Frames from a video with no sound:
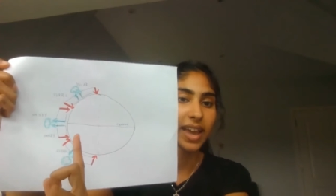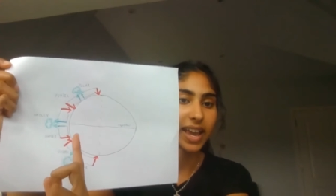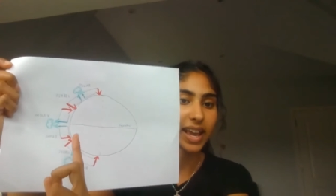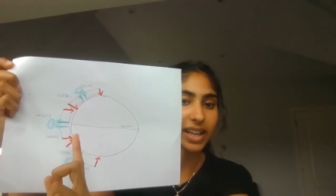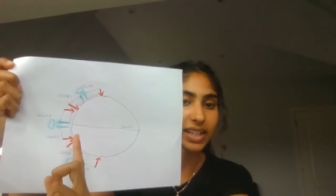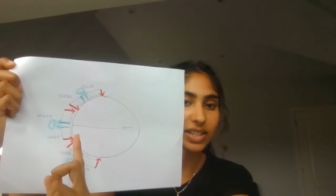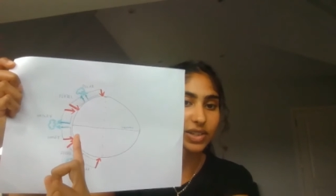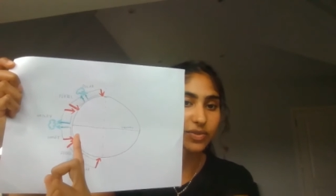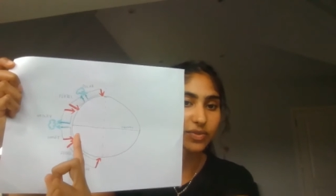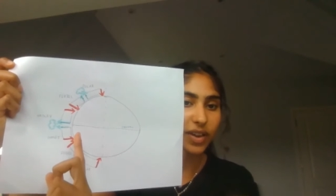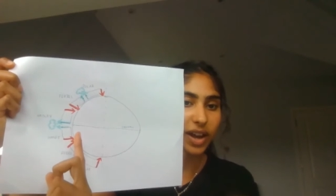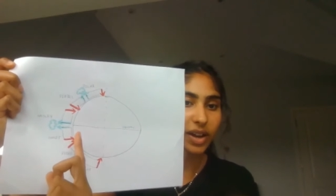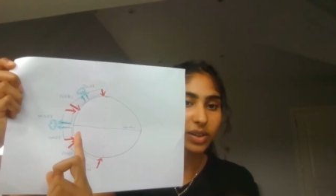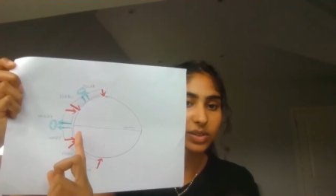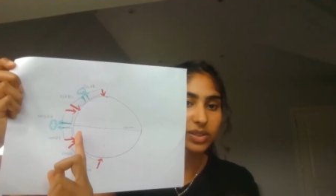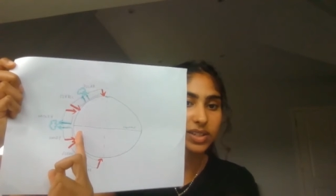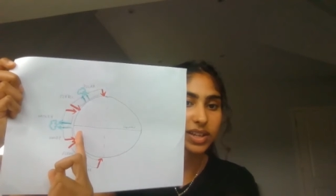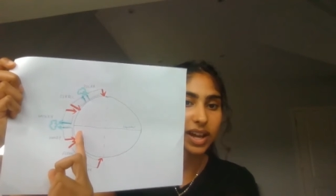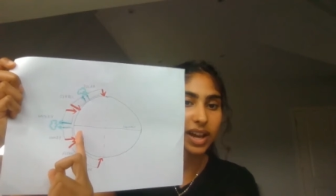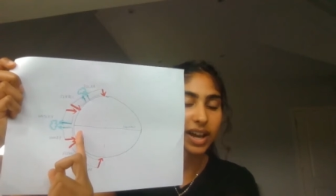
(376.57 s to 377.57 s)
it's
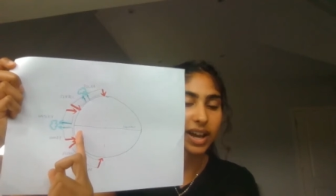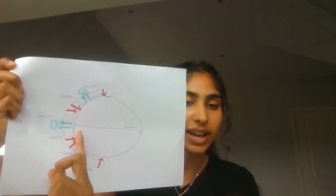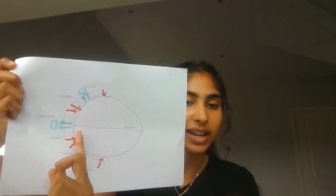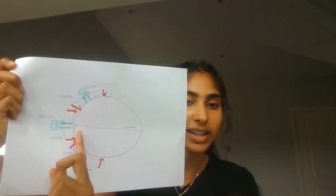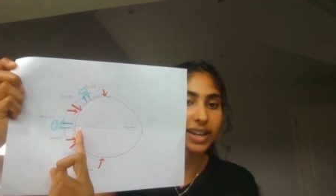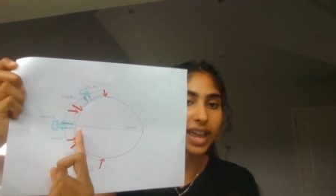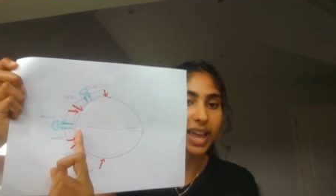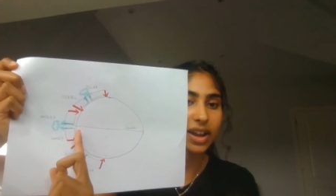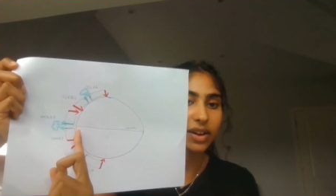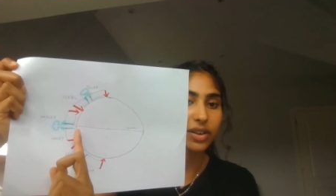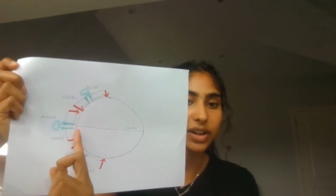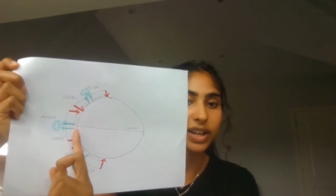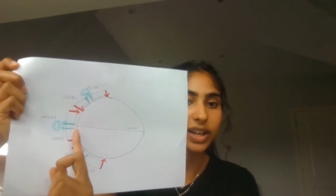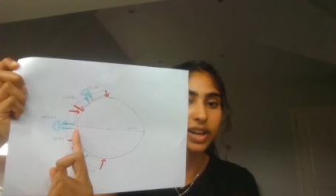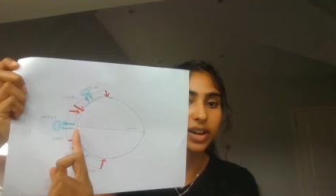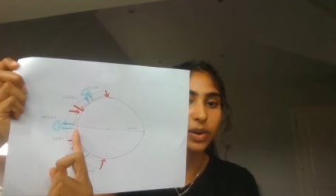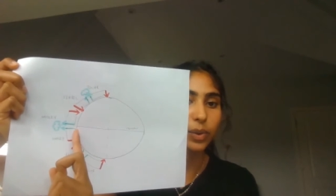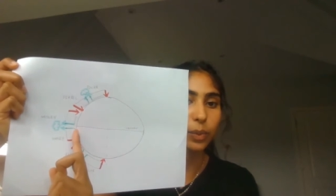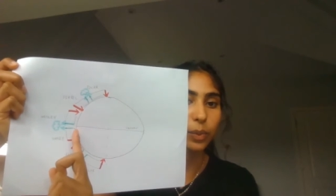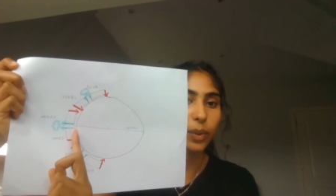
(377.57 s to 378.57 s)
found at an
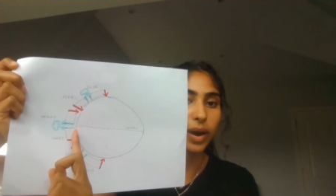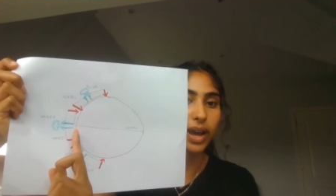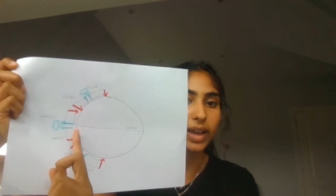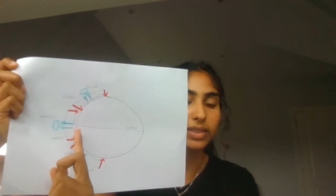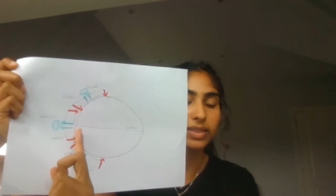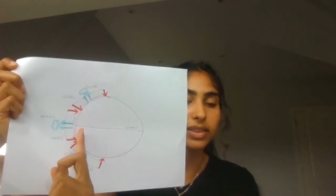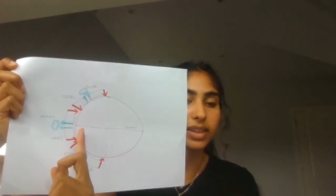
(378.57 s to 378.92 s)
area where